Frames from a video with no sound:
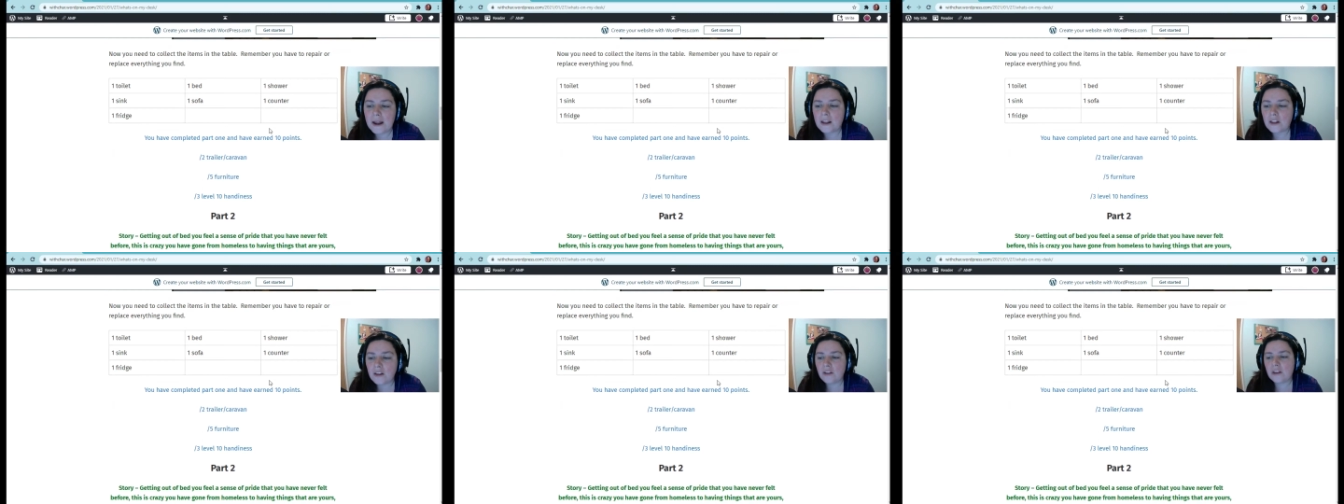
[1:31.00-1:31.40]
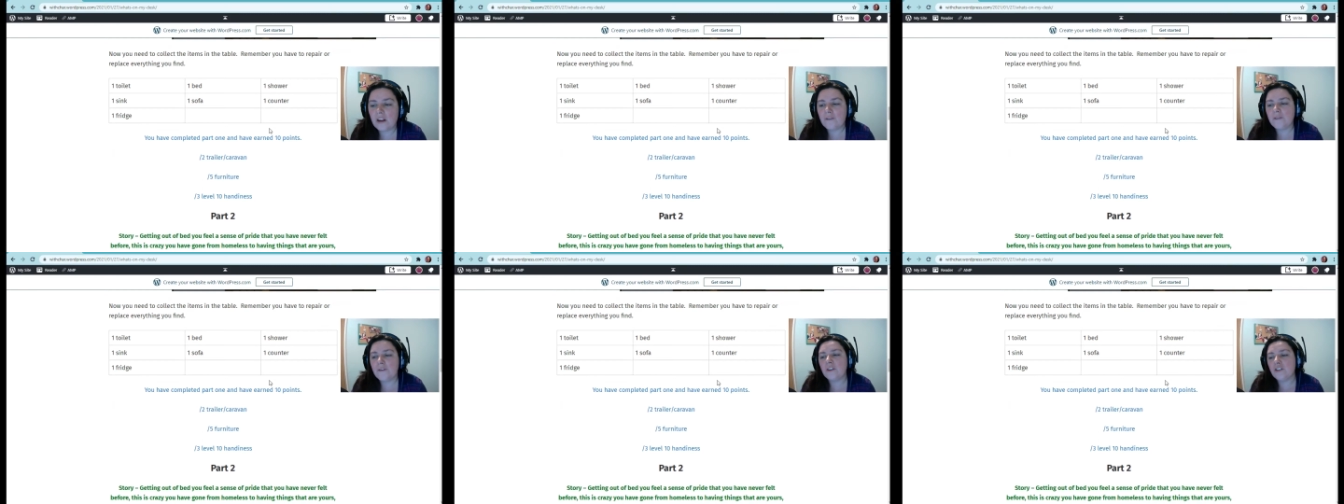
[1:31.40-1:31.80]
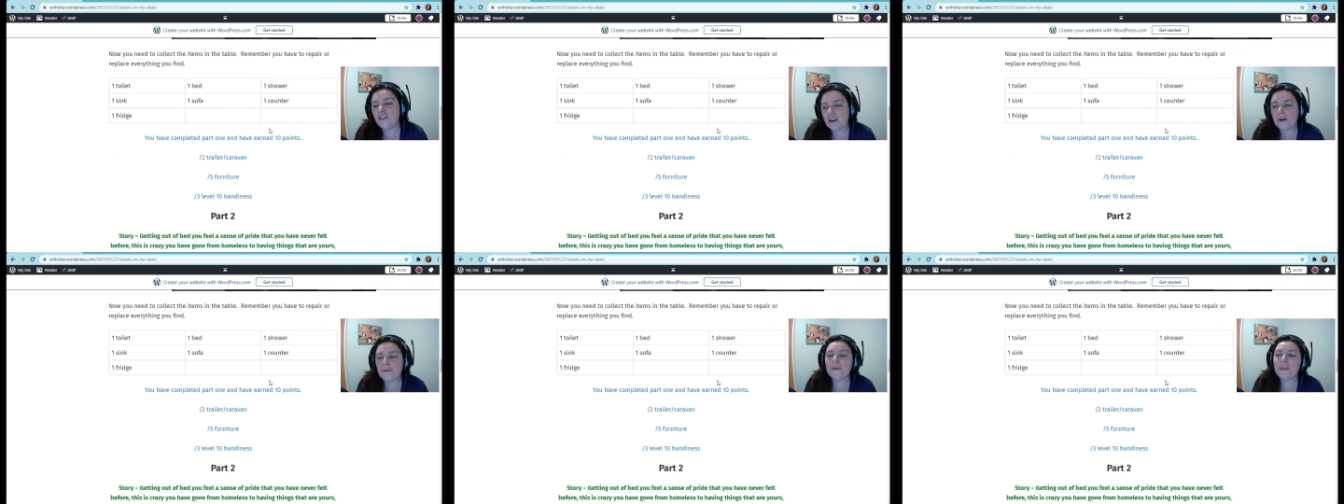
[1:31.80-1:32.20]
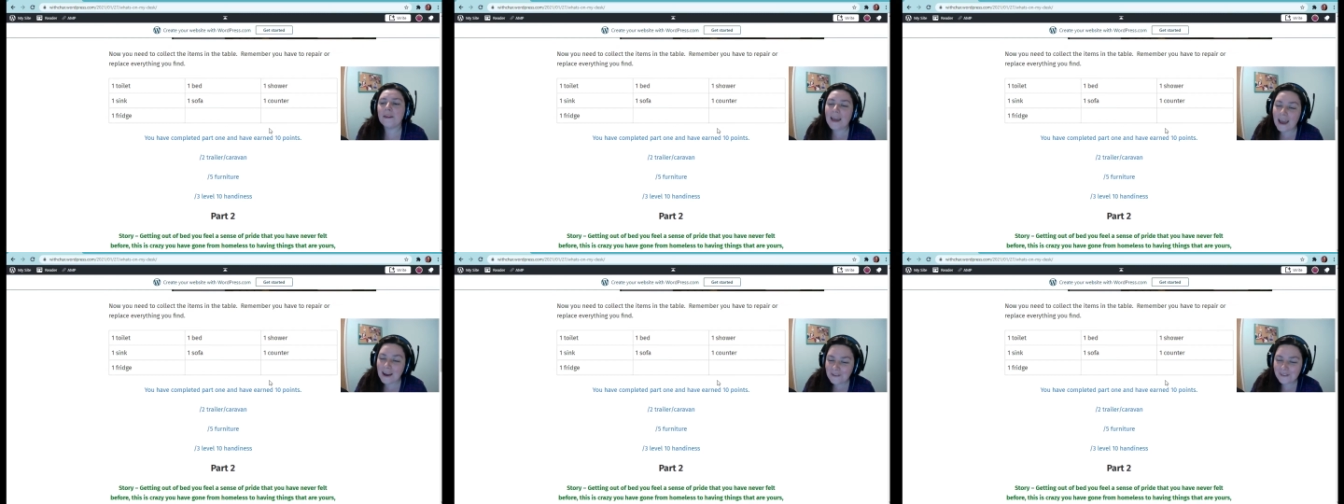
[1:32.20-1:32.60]
the bed, the sofa, the
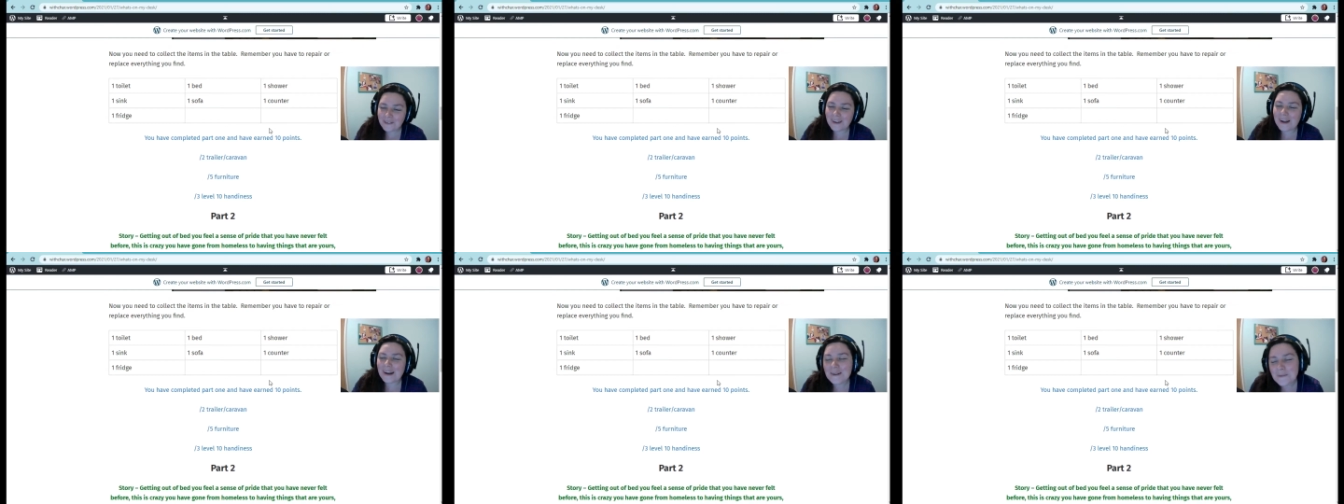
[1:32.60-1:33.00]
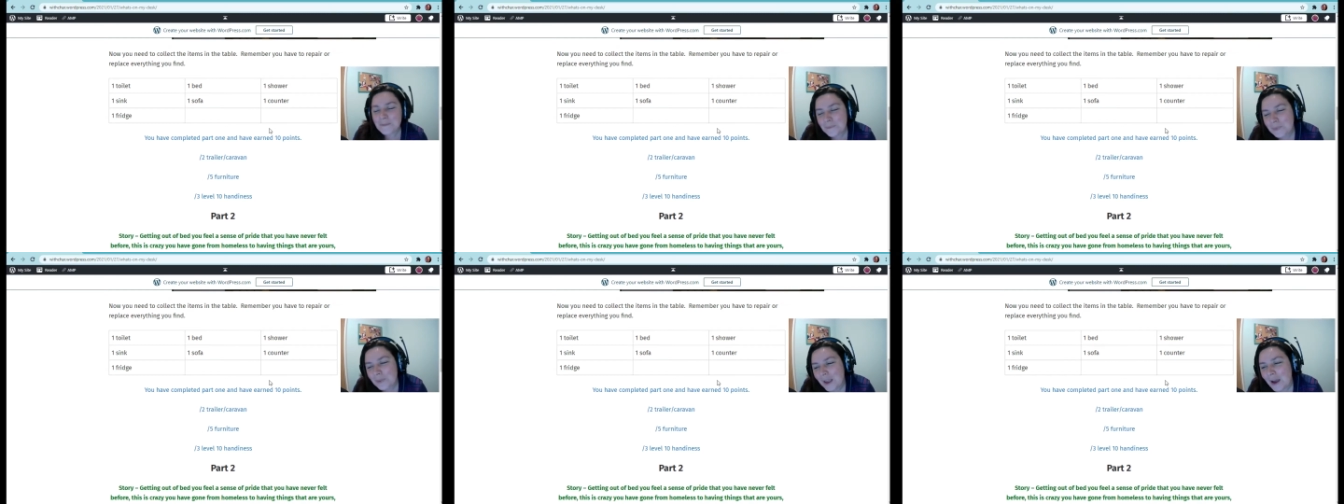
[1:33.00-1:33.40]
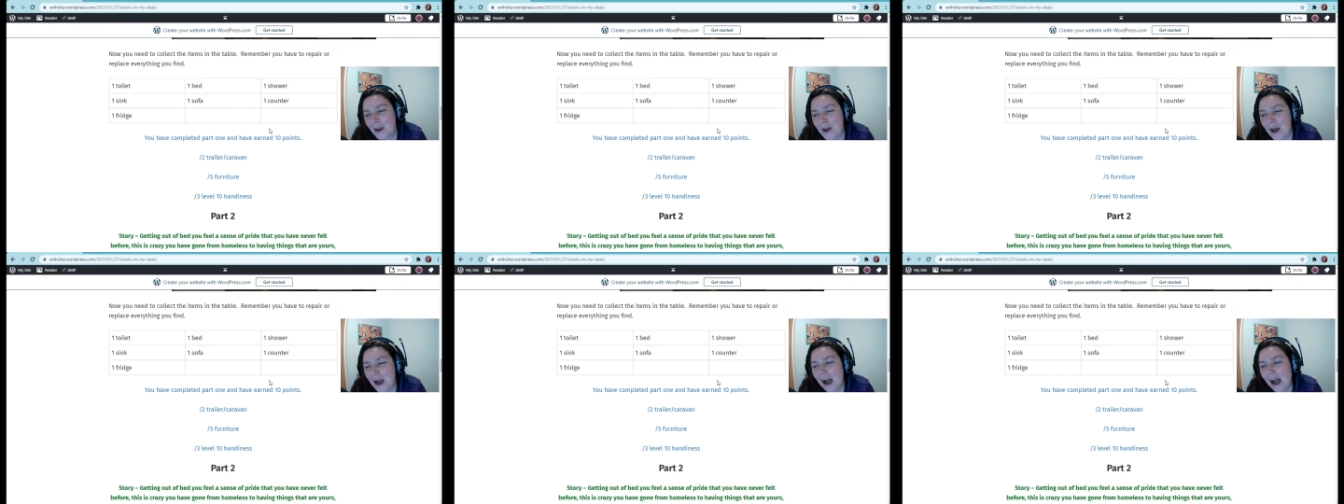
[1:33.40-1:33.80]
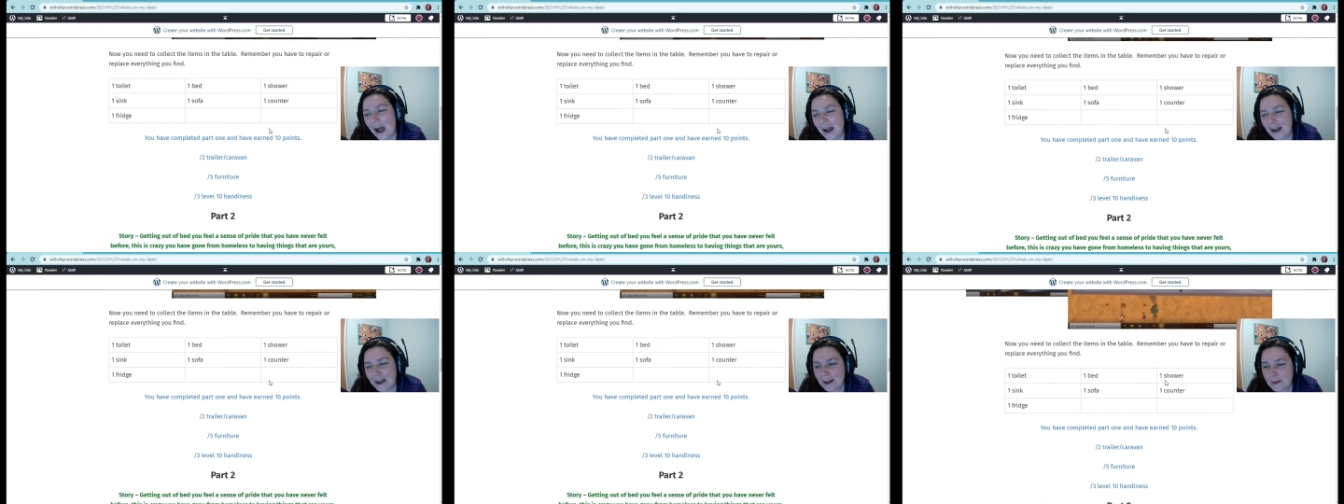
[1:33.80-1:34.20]
shower, the counter
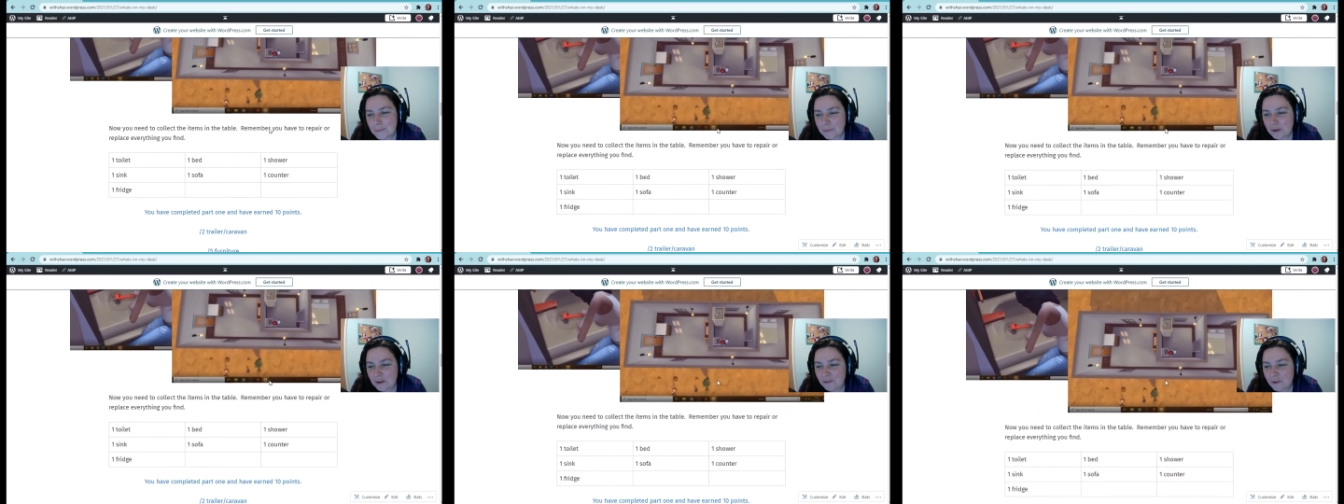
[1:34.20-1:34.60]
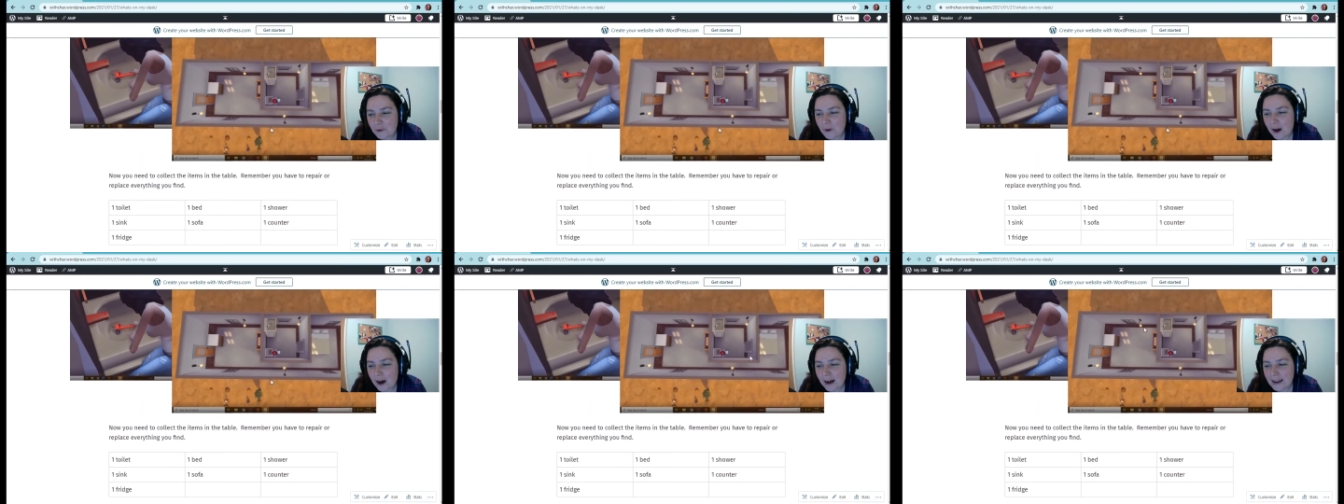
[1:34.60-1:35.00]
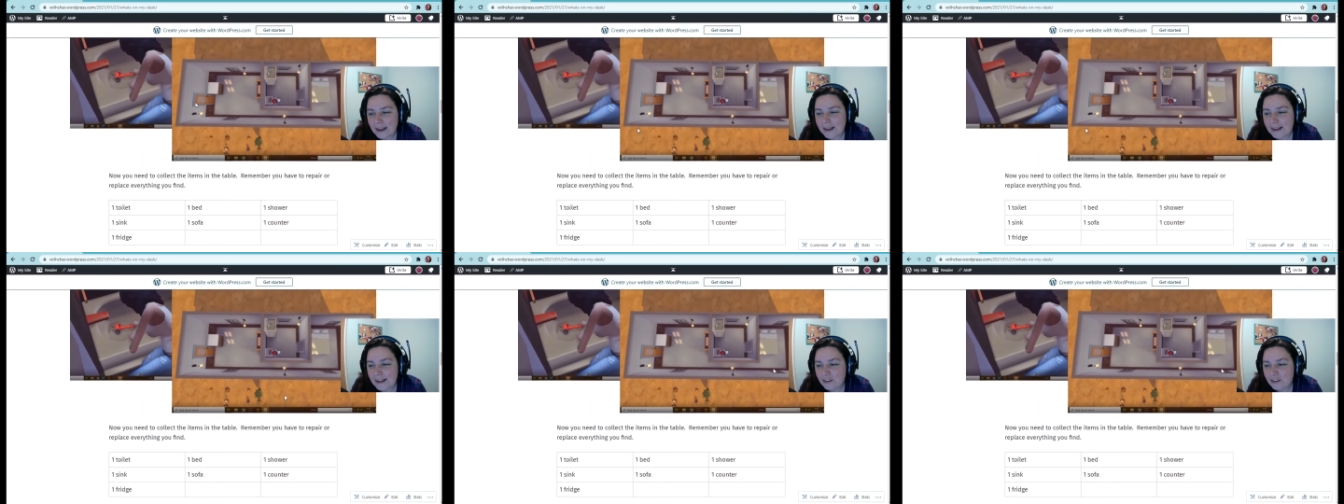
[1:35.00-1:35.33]
um, for our